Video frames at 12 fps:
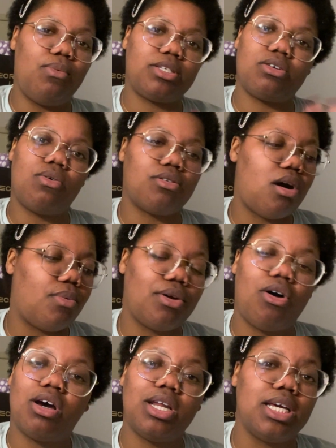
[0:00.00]
What's going on with
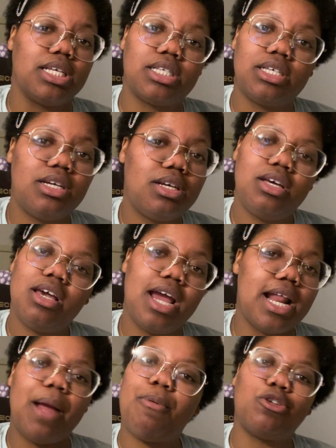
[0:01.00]
all this? It
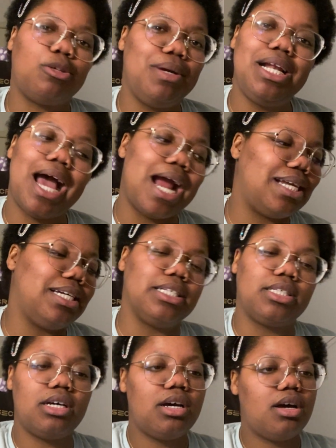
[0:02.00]
ain't supposed to be like this.